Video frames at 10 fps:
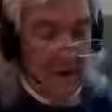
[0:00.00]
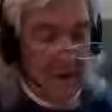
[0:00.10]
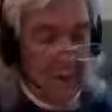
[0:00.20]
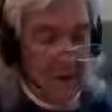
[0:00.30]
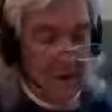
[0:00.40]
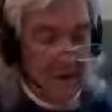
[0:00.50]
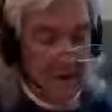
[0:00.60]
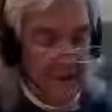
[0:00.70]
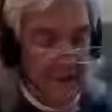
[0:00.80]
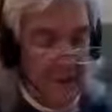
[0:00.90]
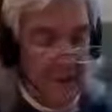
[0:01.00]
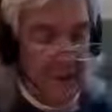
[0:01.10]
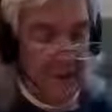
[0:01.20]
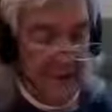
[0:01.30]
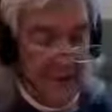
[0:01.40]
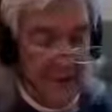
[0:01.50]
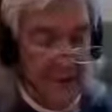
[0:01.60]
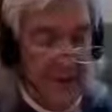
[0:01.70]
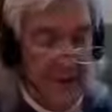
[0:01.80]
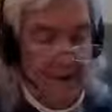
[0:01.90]

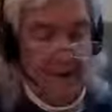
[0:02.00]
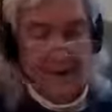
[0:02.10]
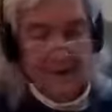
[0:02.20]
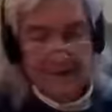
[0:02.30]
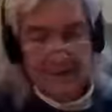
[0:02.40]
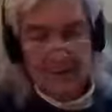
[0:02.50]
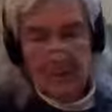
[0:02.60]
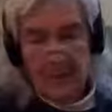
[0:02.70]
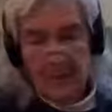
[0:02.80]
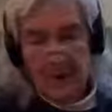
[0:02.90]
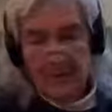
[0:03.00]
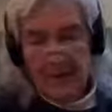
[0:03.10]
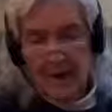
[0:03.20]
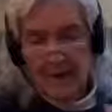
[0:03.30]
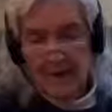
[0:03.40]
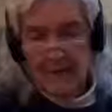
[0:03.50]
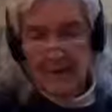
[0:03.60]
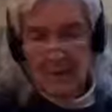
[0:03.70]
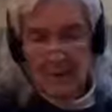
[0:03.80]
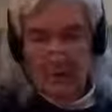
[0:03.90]
Unwittingly, this is still going on the negative,
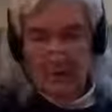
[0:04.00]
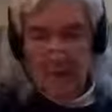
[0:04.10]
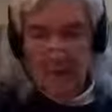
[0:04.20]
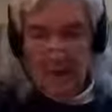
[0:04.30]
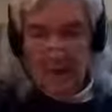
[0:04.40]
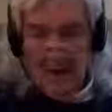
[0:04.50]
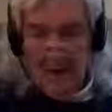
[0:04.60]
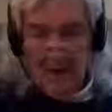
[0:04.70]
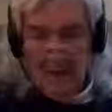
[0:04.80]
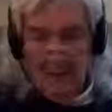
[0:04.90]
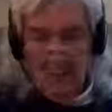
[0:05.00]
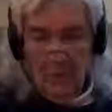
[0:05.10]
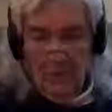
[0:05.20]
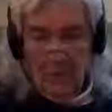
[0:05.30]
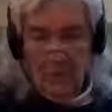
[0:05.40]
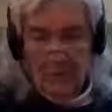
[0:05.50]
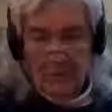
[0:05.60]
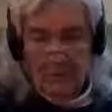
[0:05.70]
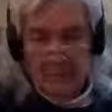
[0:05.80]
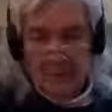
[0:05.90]
I'm
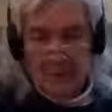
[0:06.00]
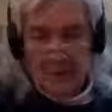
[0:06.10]
withholding